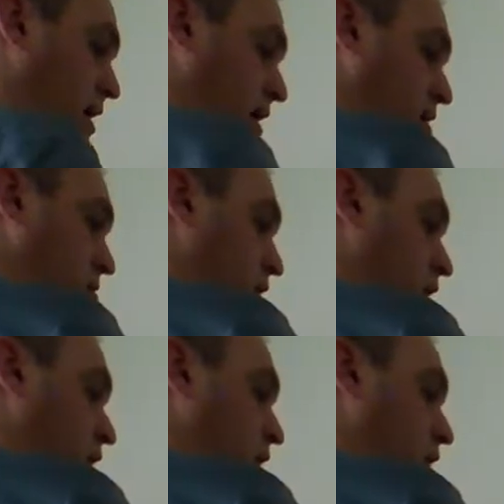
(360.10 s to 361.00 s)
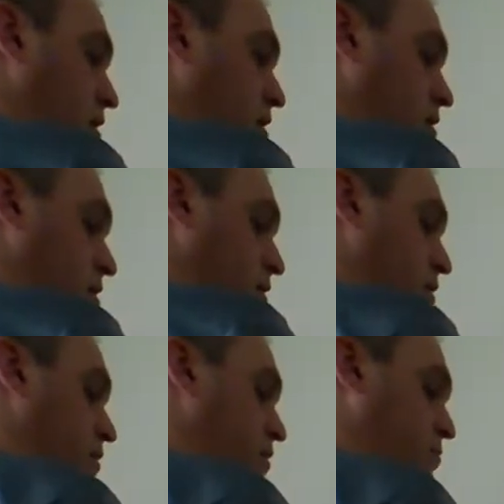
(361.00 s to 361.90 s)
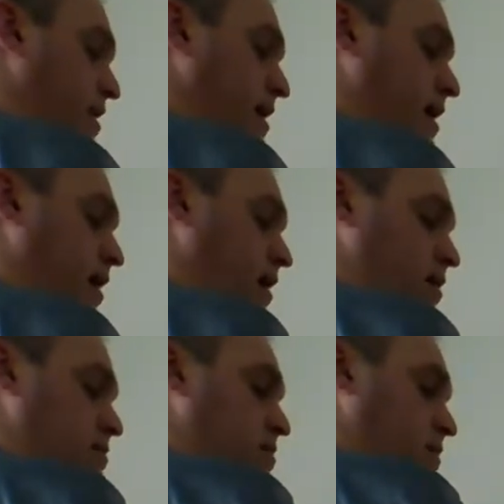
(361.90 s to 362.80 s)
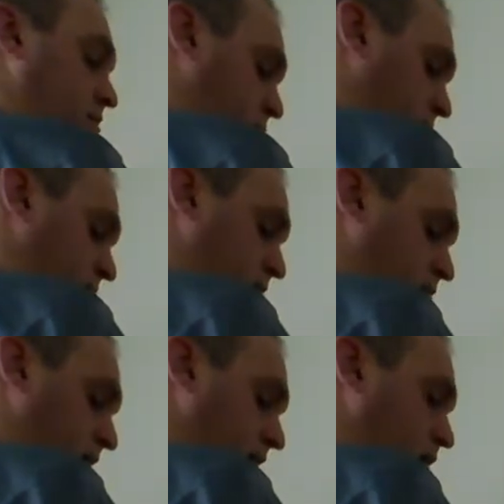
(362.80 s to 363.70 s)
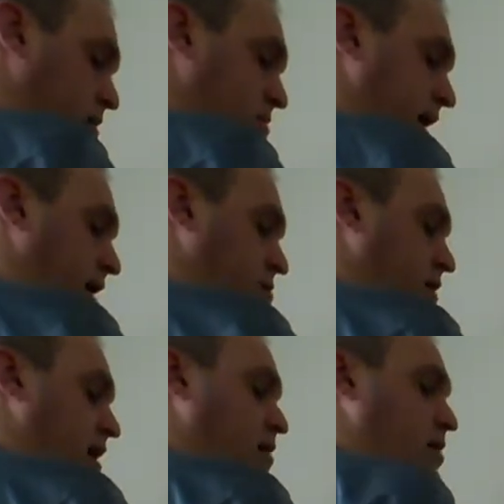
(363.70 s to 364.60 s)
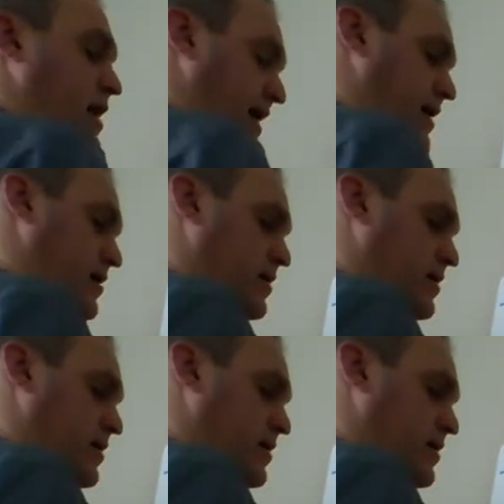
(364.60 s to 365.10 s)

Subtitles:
how tall Becky is. So we use H again, her height.